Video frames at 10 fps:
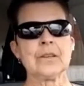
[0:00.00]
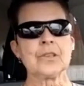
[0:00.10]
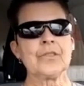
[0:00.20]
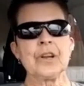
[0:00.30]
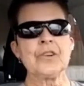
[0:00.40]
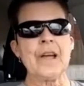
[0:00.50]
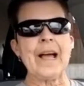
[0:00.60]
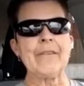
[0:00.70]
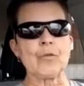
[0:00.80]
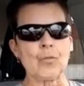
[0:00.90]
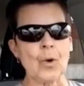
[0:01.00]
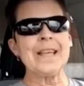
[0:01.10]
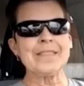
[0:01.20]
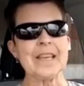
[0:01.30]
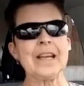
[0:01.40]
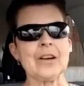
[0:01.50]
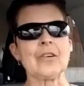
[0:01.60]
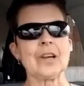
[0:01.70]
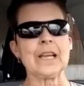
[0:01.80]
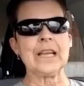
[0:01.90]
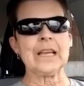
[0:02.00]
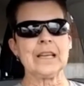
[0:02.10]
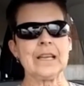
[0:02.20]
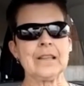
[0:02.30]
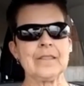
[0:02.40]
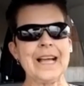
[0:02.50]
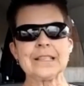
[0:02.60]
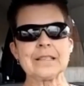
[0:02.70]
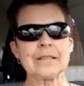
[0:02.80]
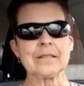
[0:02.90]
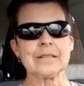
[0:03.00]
So there you have it right there. That's